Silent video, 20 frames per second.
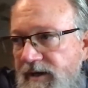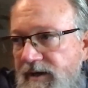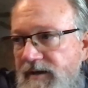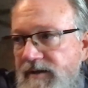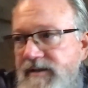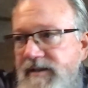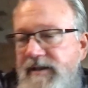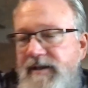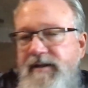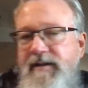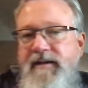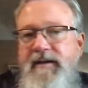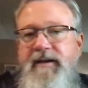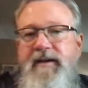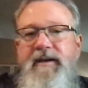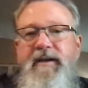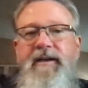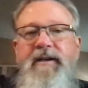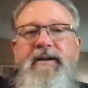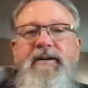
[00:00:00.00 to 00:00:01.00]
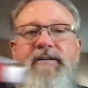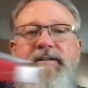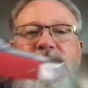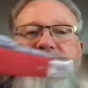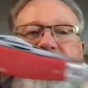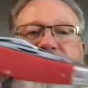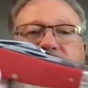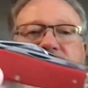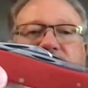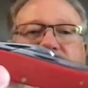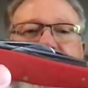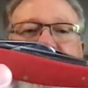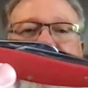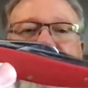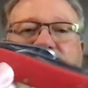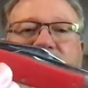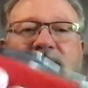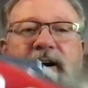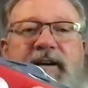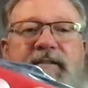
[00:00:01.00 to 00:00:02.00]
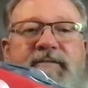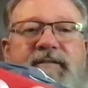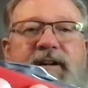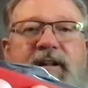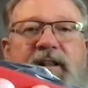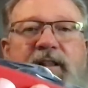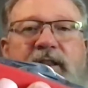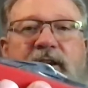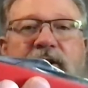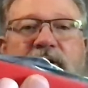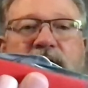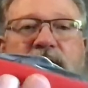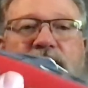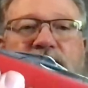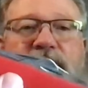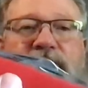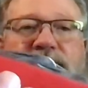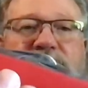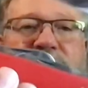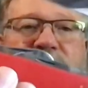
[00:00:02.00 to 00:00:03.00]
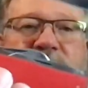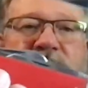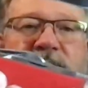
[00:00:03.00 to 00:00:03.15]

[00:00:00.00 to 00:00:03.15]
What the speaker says: Here's a 75 closed,